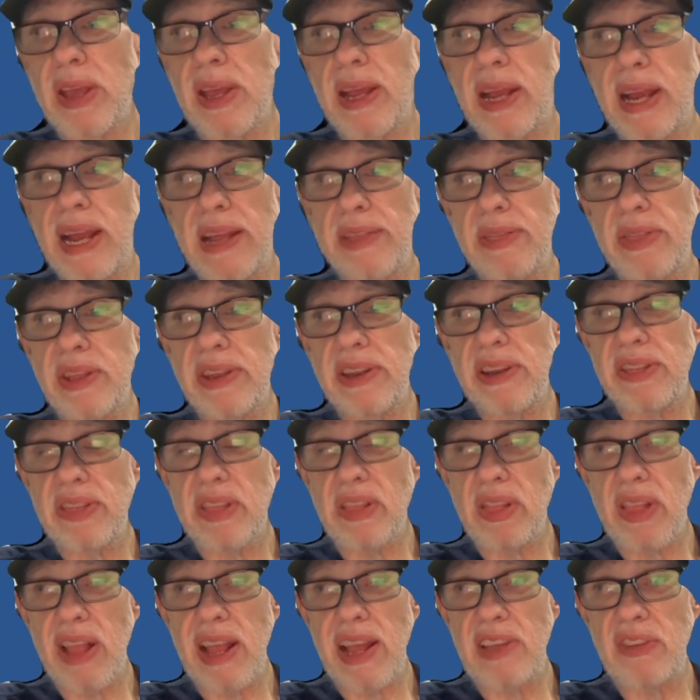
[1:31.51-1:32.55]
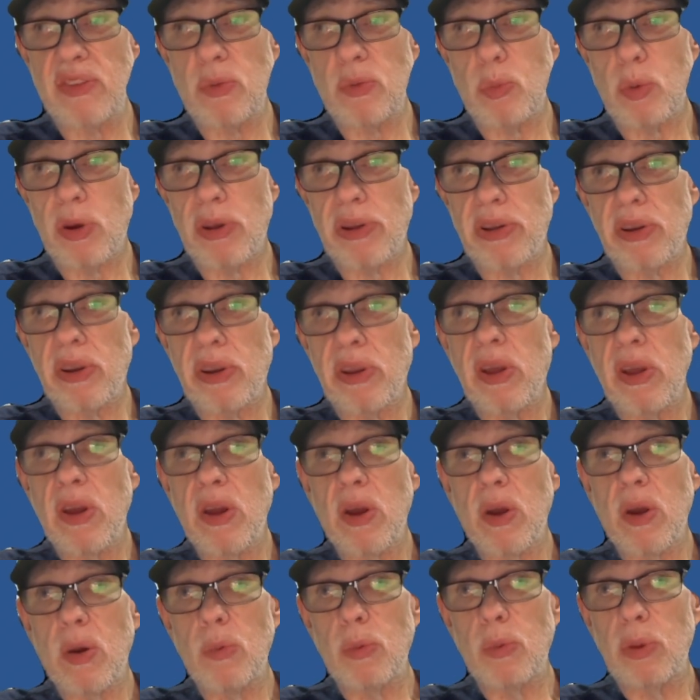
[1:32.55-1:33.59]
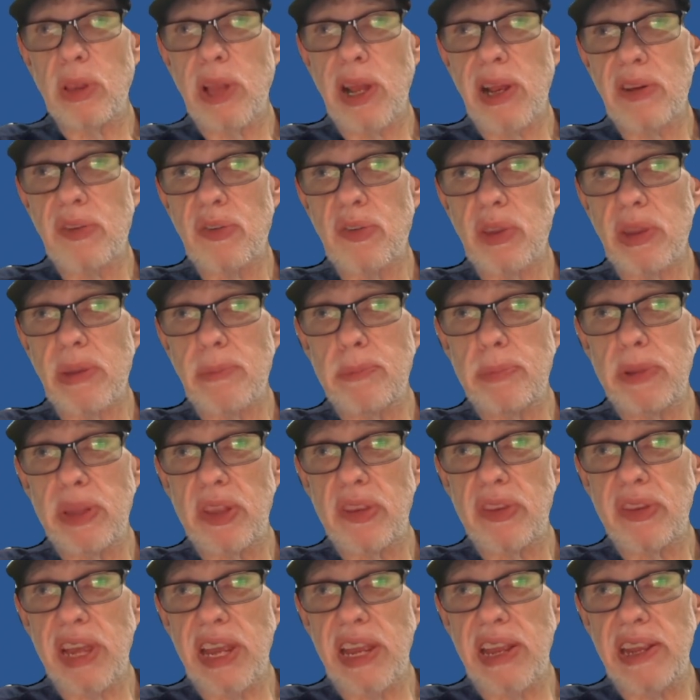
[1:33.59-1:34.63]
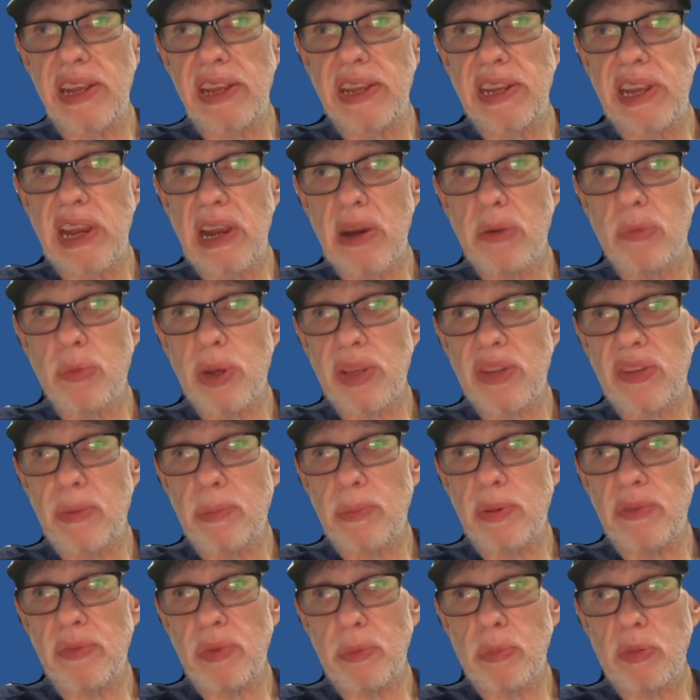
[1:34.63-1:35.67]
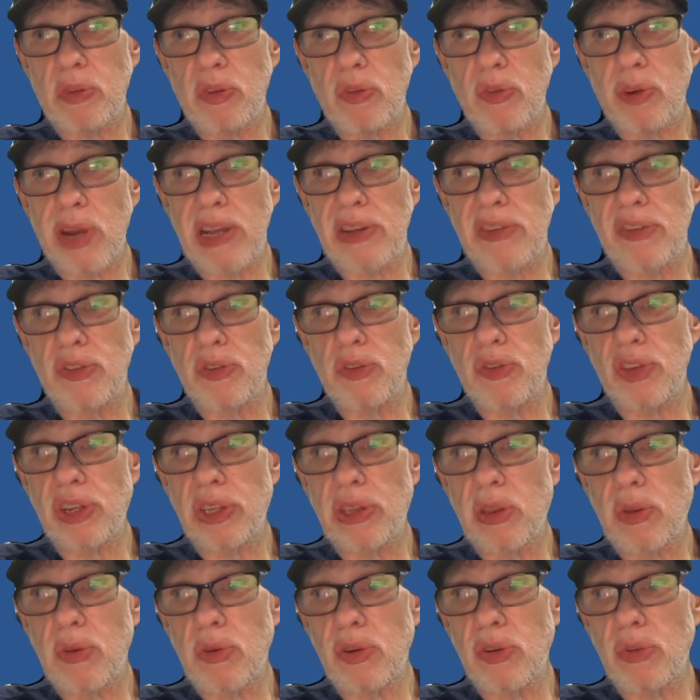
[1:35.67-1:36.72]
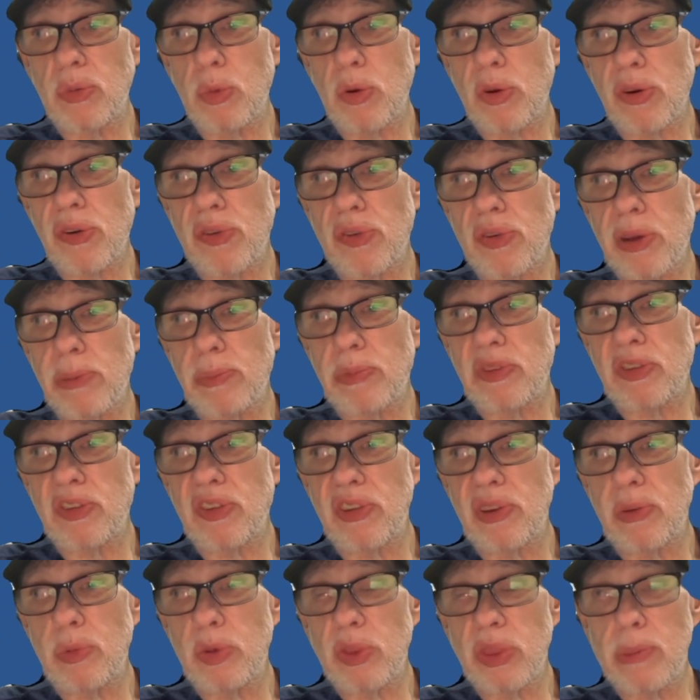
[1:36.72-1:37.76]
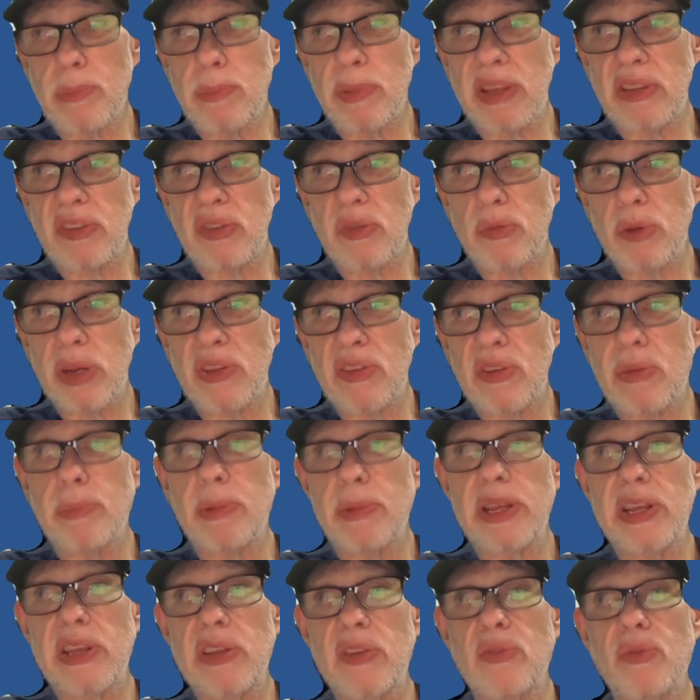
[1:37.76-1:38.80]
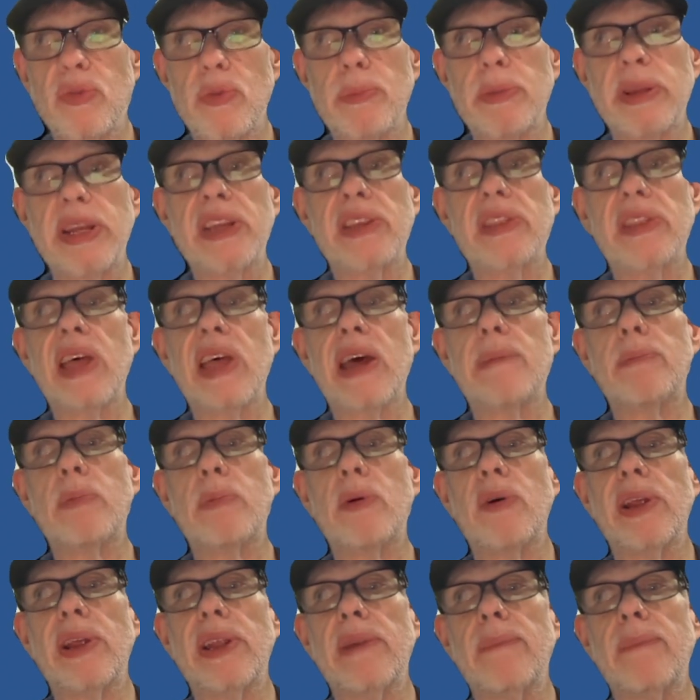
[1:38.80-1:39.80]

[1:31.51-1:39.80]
And then in the last one, we'll actually build a recipe from scratch using Lotus Water Drops to see what the best recipe is for me at that point.